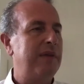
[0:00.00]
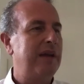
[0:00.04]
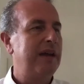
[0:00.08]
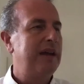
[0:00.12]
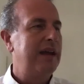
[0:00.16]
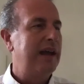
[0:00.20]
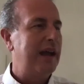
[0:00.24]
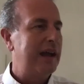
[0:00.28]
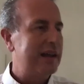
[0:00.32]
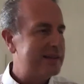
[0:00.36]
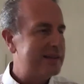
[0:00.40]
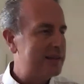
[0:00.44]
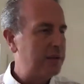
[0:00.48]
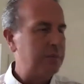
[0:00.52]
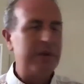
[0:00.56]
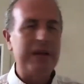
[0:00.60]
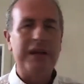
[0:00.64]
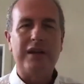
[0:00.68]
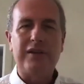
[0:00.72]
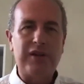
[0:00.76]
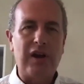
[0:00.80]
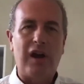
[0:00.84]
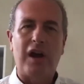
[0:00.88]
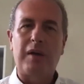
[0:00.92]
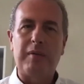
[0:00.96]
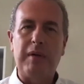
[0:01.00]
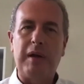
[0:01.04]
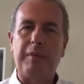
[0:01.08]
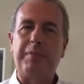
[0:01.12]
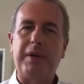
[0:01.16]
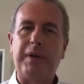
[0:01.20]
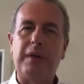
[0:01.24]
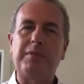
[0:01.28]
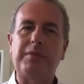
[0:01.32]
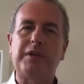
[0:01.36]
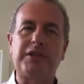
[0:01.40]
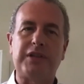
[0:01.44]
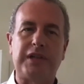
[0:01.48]
And somebody to talk about
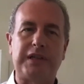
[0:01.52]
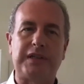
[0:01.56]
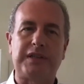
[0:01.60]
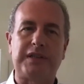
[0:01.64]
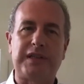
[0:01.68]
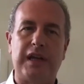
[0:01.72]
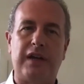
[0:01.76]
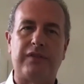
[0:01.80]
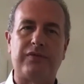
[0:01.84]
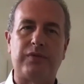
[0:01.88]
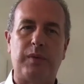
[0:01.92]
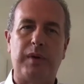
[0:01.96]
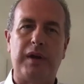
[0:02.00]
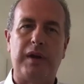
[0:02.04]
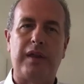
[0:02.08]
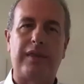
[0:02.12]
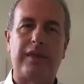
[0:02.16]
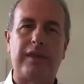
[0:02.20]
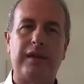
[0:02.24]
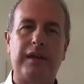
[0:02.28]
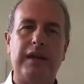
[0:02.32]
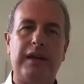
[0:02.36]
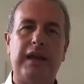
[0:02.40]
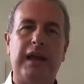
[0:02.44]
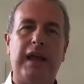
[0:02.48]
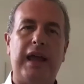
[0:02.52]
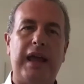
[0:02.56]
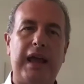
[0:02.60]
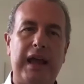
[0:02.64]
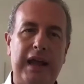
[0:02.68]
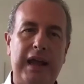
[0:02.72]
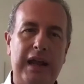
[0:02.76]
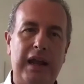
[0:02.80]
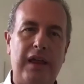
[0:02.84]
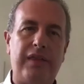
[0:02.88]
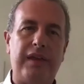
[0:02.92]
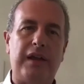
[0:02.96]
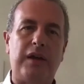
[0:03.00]
publishing stuff with.
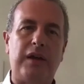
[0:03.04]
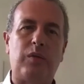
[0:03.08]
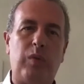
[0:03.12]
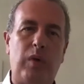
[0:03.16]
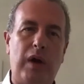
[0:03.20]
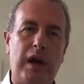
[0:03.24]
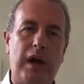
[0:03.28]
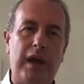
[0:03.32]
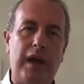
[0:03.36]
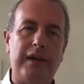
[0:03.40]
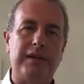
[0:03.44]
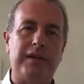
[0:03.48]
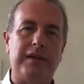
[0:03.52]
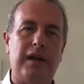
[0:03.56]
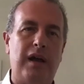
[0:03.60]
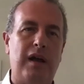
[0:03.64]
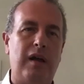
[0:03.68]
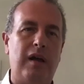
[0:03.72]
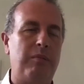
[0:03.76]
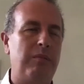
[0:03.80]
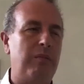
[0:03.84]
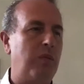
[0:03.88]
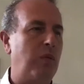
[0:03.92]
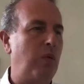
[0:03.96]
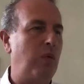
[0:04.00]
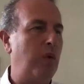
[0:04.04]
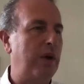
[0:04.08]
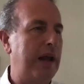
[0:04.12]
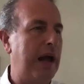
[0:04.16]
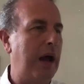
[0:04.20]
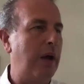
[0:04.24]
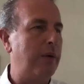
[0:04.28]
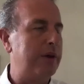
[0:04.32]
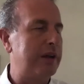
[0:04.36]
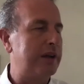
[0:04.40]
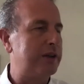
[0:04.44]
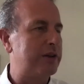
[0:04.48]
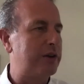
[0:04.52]
And I think what I
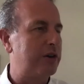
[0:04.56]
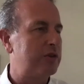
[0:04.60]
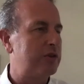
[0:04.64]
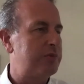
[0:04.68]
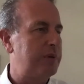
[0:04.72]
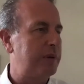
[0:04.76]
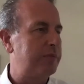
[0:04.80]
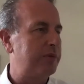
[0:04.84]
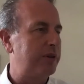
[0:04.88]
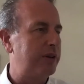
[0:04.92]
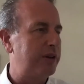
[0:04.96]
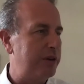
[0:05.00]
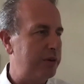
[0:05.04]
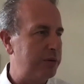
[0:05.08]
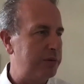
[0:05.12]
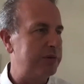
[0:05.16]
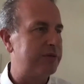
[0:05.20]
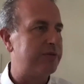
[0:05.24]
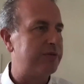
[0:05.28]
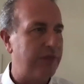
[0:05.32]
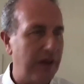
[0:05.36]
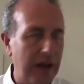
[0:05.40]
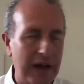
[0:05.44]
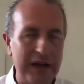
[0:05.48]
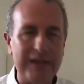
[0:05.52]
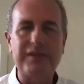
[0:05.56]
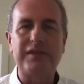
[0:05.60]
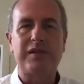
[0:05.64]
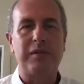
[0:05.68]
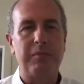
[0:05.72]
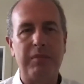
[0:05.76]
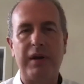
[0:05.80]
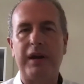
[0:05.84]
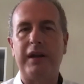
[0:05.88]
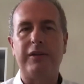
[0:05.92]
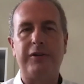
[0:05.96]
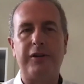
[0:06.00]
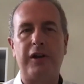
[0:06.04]
would encourage people to do is find
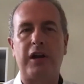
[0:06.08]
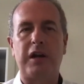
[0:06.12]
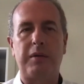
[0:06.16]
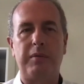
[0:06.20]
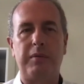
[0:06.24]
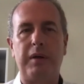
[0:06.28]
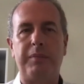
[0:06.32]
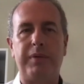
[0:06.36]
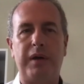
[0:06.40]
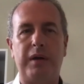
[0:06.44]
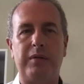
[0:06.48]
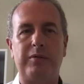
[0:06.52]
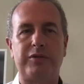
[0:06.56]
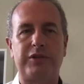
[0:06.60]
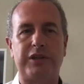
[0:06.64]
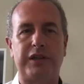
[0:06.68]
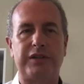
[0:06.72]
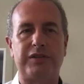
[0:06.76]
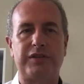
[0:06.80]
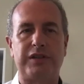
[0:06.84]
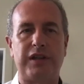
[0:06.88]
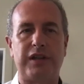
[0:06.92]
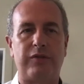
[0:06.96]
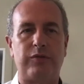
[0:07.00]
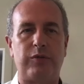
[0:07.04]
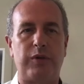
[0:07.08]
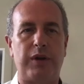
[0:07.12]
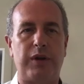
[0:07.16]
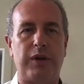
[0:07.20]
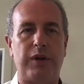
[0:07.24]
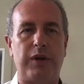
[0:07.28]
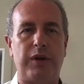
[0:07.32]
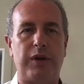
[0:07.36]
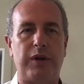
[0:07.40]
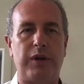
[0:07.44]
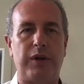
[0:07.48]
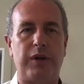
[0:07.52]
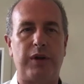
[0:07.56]
somebody to talk about publishing stuff with.
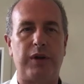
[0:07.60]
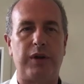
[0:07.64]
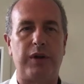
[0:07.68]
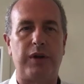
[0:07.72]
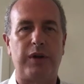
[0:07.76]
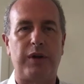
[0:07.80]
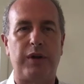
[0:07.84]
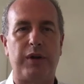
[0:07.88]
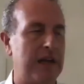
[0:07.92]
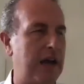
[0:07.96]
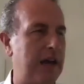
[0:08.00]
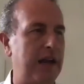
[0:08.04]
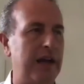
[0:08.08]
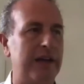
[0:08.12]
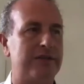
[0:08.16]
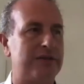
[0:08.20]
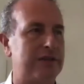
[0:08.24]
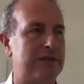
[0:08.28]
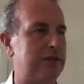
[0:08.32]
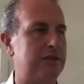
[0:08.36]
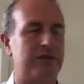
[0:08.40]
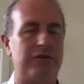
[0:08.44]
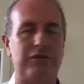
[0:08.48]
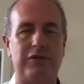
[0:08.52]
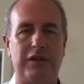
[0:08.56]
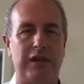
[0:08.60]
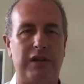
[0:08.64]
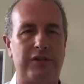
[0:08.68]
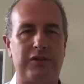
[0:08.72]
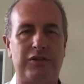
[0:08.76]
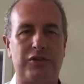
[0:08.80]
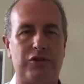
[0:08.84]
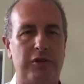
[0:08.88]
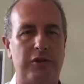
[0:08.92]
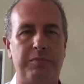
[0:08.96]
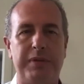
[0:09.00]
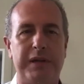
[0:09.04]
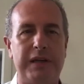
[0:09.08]
If it's not us, it
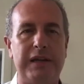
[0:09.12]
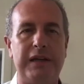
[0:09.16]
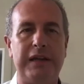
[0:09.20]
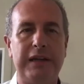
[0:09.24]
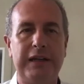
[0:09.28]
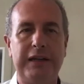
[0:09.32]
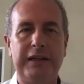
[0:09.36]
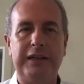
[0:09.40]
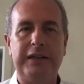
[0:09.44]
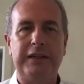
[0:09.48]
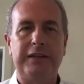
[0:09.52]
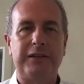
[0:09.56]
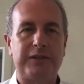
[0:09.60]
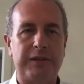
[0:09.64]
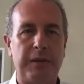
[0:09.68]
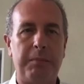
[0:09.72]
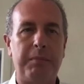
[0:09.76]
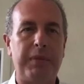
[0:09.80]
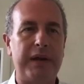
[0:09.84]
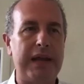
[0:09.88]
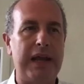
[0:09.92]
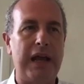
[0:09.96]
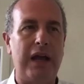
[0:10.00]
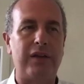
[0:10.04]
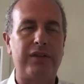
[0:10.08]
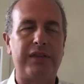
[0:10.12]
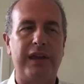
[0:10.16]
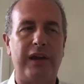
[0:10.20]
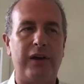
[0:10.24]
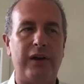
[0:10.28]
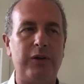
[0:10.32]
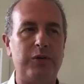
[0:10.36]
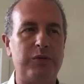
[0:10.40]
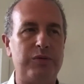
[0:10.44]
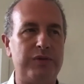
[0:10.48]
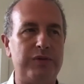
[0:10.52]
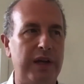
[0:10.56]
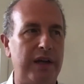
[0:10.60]
should be somebody out there
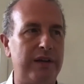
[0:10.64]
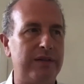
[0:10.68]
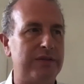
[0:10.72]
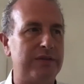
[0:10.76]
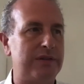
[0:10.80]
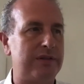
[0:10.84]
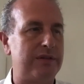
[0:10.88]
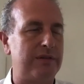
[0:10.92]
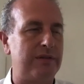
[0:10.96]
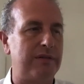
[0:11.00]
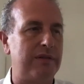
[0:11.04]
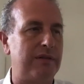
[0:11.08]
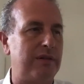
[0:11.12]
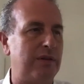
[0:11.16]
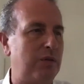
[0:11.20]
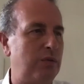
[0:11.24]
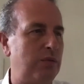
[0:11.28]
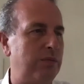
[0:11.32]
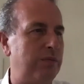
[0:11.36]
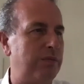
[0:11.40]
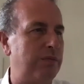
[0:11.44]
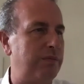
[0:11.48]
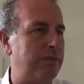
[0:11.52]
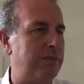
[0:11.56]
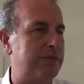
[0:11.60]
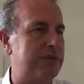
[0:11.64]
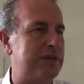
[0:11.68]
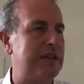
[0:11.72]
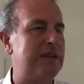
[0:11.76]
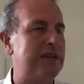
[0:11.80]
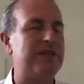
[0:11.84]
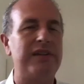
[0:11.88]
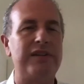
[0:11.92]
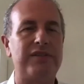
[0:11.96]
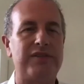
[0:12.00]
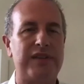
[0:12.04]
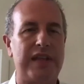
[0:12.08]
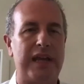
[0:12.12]
who sees
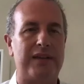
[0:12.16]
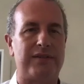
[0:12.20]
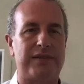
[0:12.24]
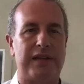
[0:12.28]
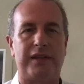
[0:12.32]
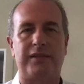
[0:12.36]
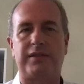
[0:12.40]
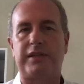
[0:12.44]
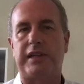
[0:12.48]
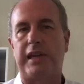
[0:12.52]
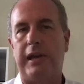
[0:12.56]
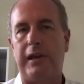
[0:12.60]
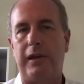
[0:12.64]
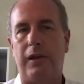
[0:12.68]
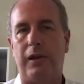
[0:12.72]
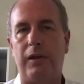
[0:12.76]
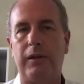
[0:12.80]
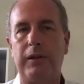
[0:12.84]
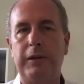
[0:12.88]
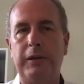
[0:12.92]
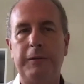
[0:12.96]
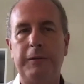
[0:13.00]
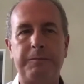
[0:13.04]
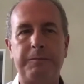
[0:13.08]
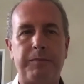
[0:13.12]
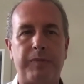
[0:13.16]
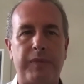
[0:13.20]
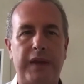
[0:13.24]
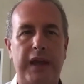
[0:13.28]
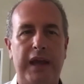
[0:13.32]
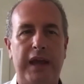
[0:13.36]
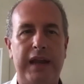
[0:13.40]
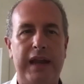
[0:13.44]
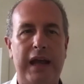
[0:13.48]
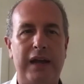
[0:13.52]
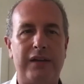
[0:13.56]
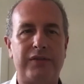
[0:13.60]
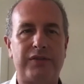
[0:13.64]
these things at scale
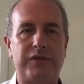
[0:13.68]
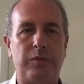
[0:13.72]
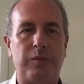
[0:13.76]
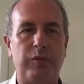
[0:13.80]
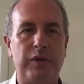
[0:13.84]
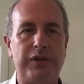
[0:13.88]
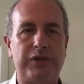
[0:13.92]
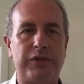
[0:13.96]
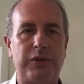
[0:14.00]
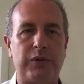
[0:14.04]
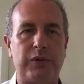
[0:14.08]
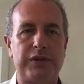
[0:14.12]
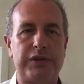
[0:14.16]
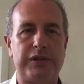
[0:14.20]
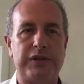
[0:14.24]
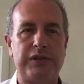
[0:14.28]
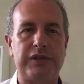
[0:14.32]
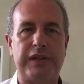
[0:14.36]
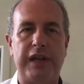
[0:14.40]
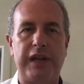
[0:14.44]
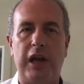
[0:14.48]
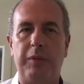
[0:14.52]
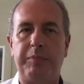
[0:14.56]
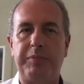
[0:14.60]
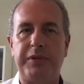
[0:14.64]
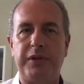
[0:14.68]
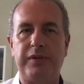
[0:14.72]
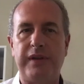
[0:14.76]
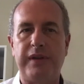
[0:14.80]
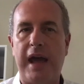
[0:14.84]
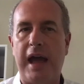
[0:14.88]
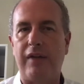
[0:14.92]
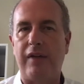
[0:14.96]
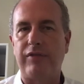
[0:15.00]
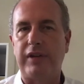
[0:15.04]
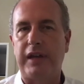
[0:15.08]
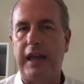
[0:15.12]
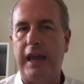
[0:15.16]
and has some resources to help you
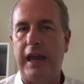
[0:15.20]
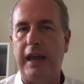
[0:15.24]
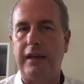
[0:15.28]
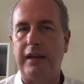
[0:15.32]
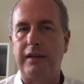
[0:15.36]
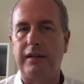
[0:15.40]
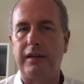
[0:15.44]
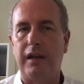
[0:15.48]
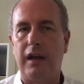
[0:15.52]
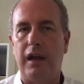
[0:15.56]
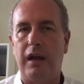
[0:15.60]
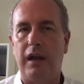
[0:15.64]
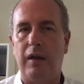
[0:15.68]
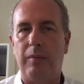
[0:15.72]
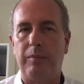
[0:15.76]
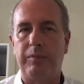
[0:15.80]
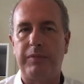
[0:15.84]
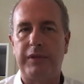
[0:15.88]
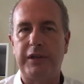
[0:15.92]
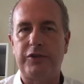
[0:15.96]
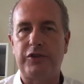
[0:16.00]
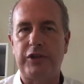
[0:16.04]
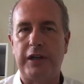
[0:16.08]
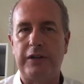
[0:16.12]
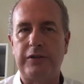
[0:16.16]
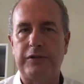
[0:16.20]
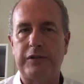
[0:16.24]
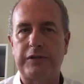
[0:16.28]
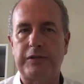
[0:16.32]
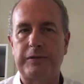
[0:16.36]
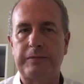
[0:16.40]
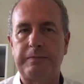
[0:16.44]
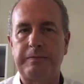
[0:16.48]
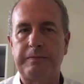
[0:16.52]
navigate the changes.